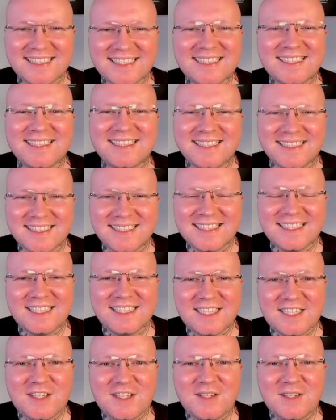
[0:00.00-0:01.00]
I says,
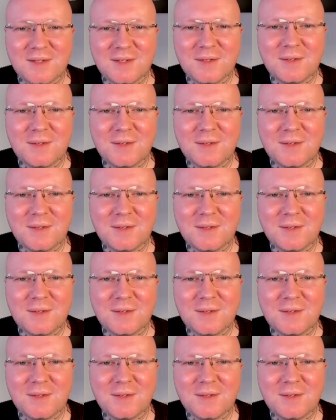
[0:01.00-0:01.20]
"I know you're